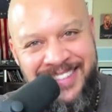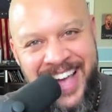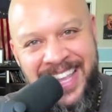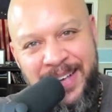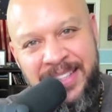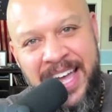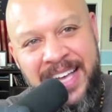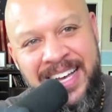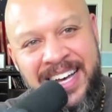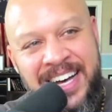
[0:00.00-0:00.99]
right? Like like
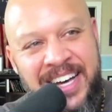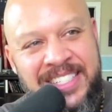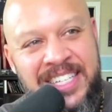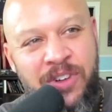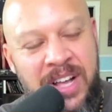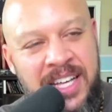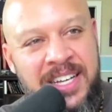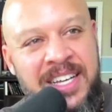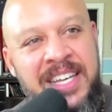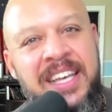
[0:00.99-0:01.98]
uh, Cinderella
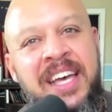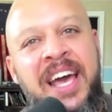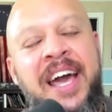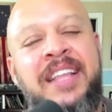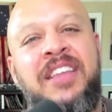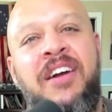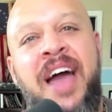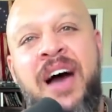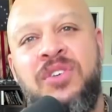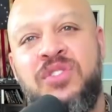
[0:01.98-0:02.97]
at their
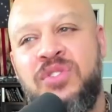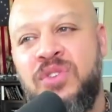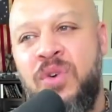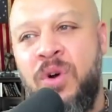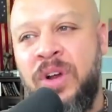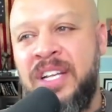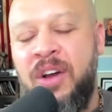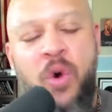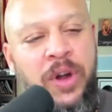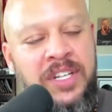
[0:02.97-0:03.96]
house or in their
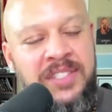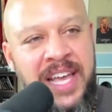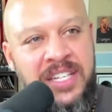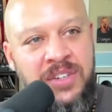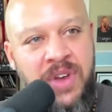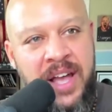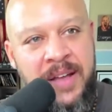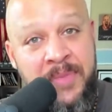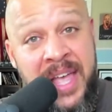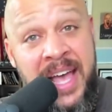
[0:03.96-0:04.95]
organization, right?
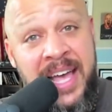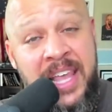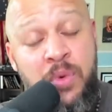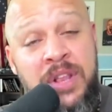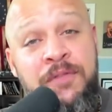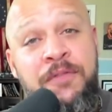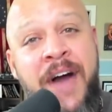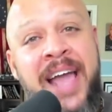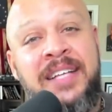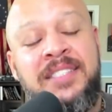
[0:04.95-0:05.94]
And they would
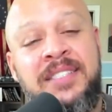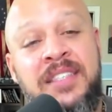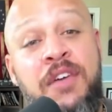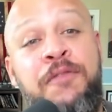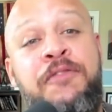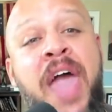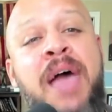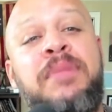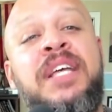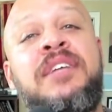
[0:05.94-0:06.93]
invite the
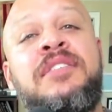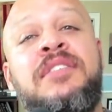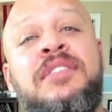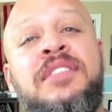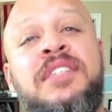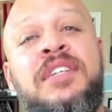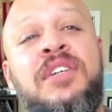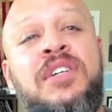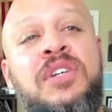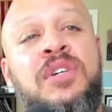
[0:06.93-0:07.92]
families
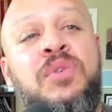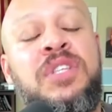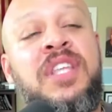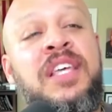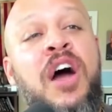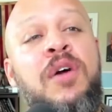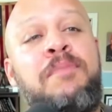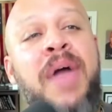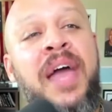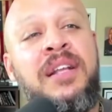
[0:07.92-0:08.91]
with the young
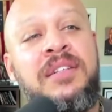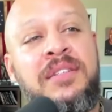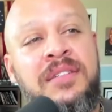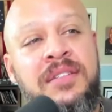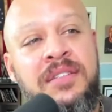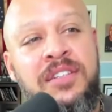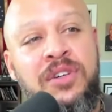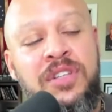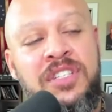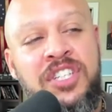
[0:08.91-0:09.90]
men, you
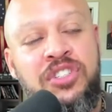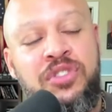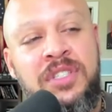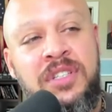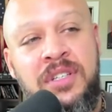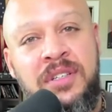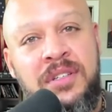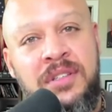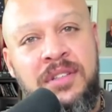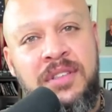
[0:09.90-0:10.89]
know, the children,
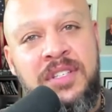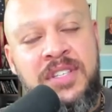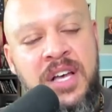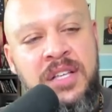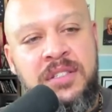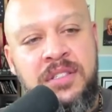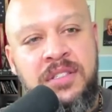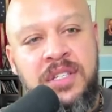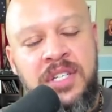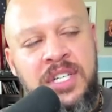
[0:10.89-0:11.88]
the, the, the sons,
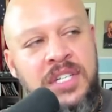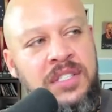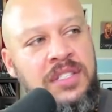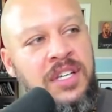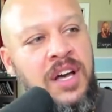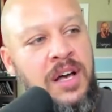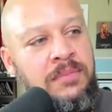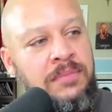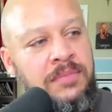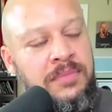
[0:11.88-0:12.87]
to
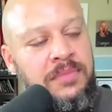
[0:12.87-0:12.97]
come